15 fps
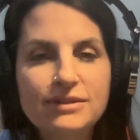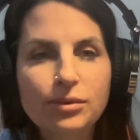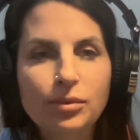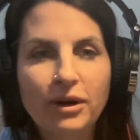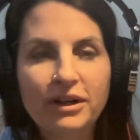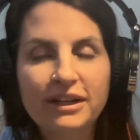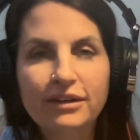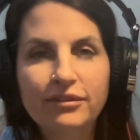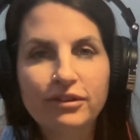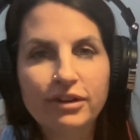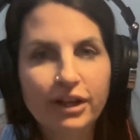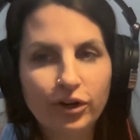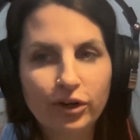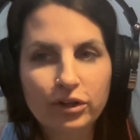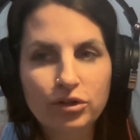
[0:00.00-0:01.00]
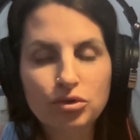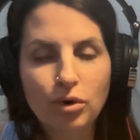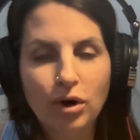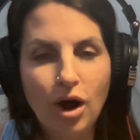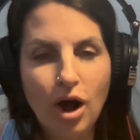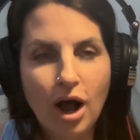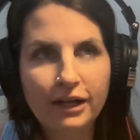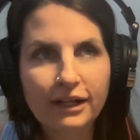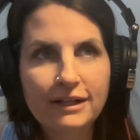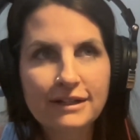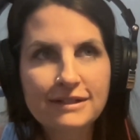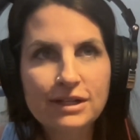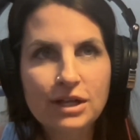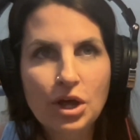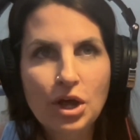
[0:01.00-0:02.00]
we want to give clarity to our
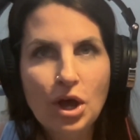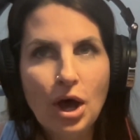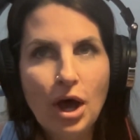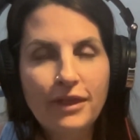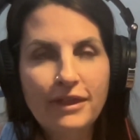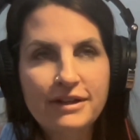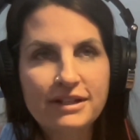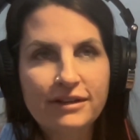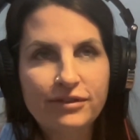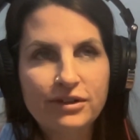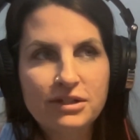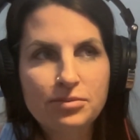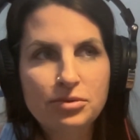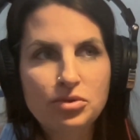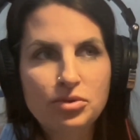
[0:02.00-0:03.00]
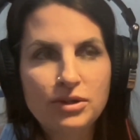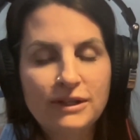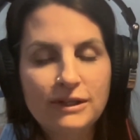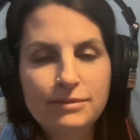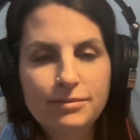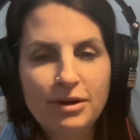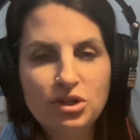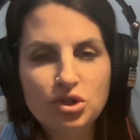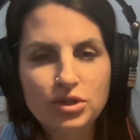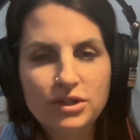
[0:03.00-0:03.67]
audience, the difference between these special